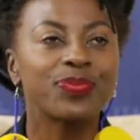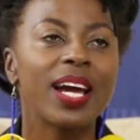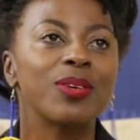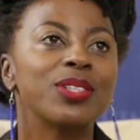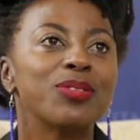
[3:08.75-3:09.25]

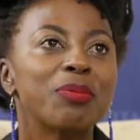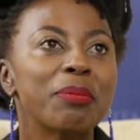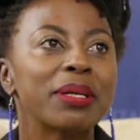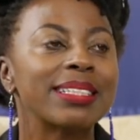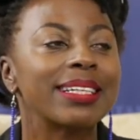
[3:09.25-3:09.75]
I wouldn't
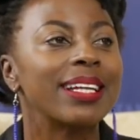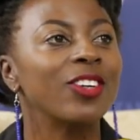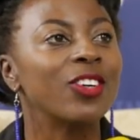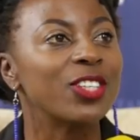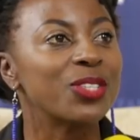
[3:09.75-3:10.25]
remember exactly how
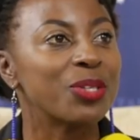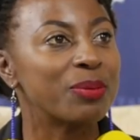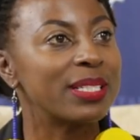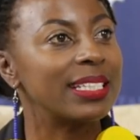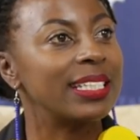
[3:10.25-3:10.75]
long mm. it hmm. took
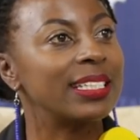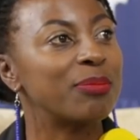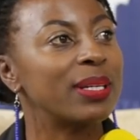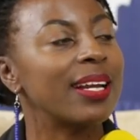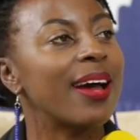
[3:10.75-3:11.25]
me to learn it,
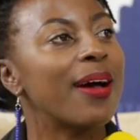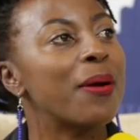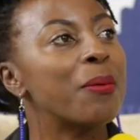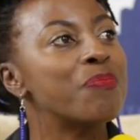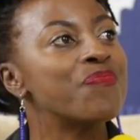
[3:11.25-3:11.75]
but
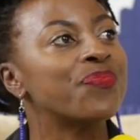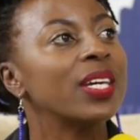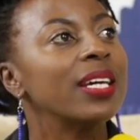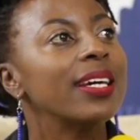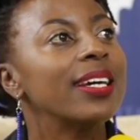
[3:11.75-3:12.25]
um,
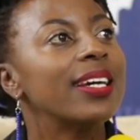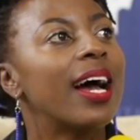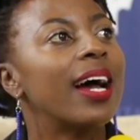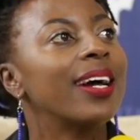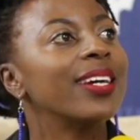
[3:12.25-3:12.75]

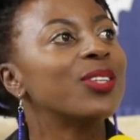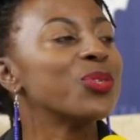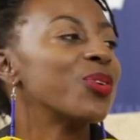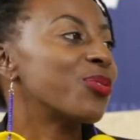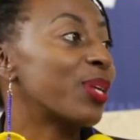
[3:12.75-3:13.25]
uh, it was
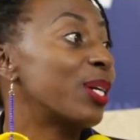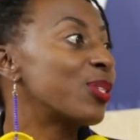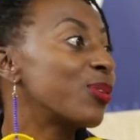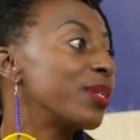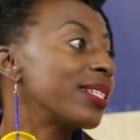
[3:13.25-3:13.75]
one of the
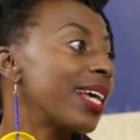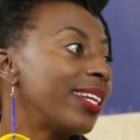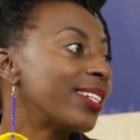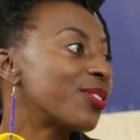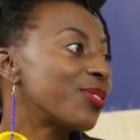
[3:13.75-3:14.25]
instruments I
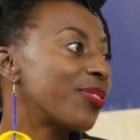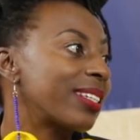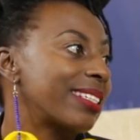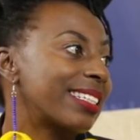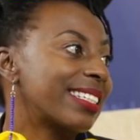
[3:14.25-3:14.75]
learned
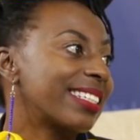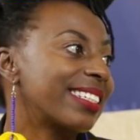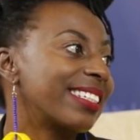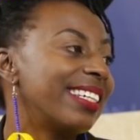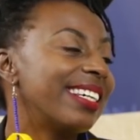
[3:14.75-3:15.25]

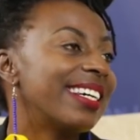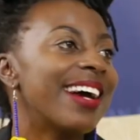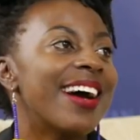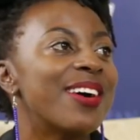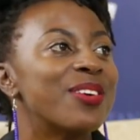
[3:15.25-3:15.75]
fastest
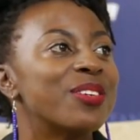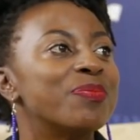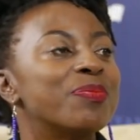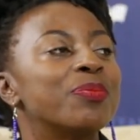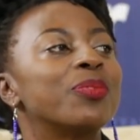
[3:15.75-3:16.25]

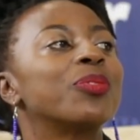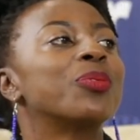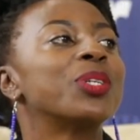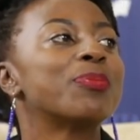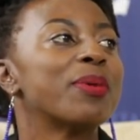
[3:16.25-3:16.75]
um,
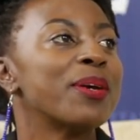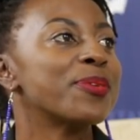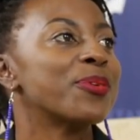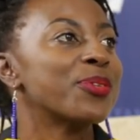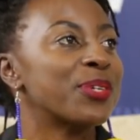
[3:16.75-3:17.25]
which
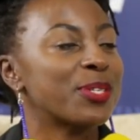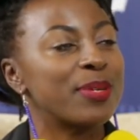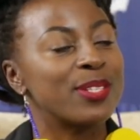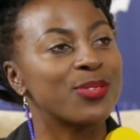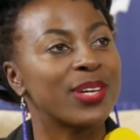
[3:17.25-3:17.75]
perhaps also
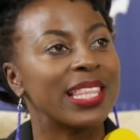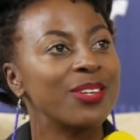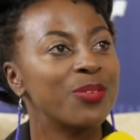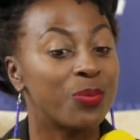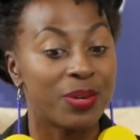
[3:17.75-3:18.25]
explains why
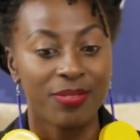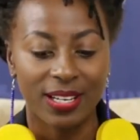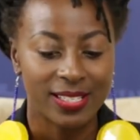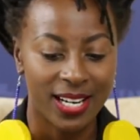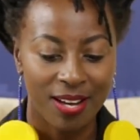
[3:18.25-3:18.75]
then we
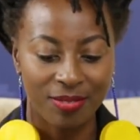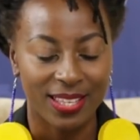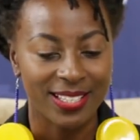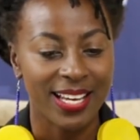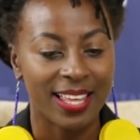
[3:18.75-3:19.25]
fell in love with
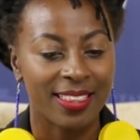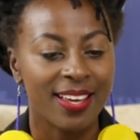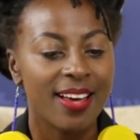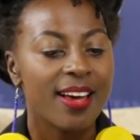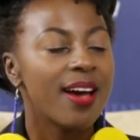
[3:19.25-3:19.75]
each other.
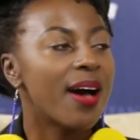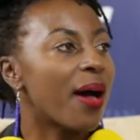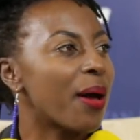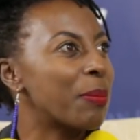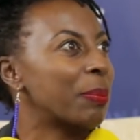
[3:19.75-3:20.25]

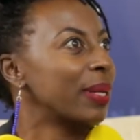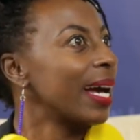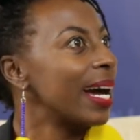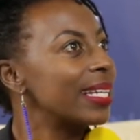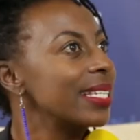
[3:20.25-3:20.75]
Um, but
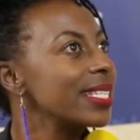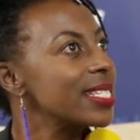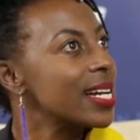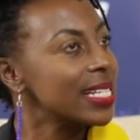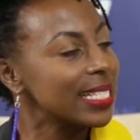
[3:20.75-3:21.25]
I
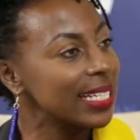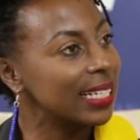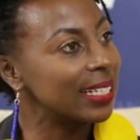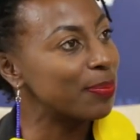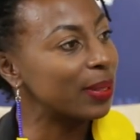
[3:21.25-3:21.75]

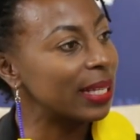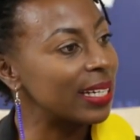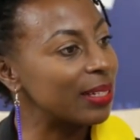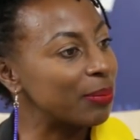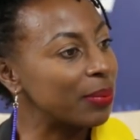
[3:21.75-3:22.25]
started
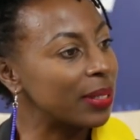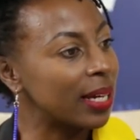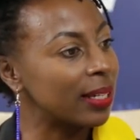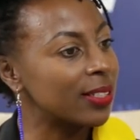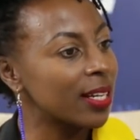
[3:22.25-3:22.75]
playing
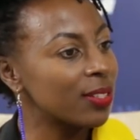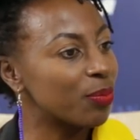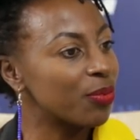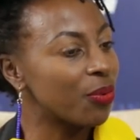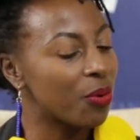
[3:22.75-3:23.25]
mbira just
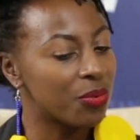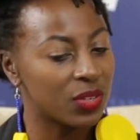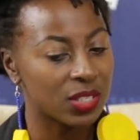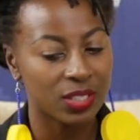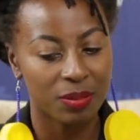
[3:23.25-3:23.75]
before
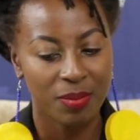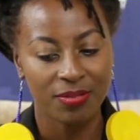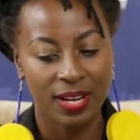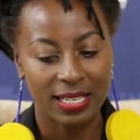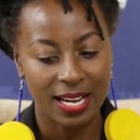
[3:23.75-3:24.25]
finishing my
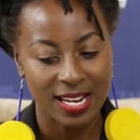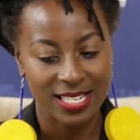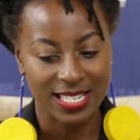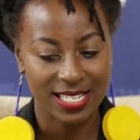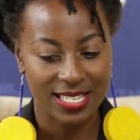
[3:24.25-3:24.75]
fine
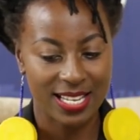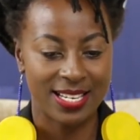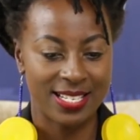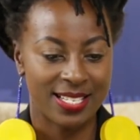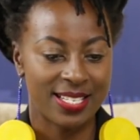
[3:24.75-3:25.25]
art
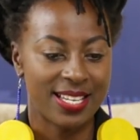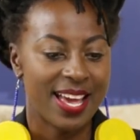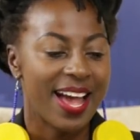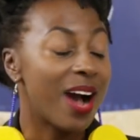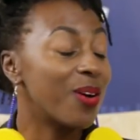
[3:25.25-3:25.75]
studies.
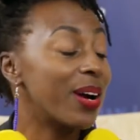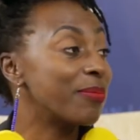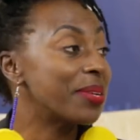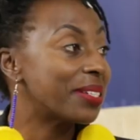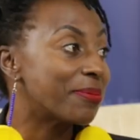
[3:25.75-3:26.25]
How I
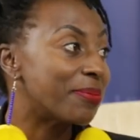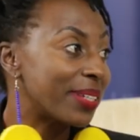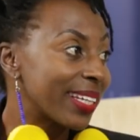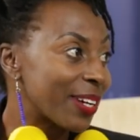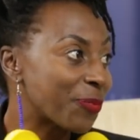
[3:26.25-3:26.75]
met
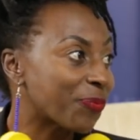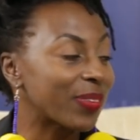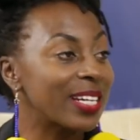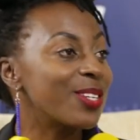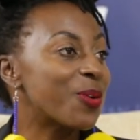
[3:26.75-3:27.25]
mbira.
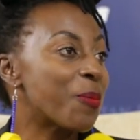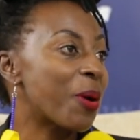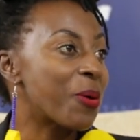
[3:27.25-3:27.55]
Mm-hmm. Ini nikumba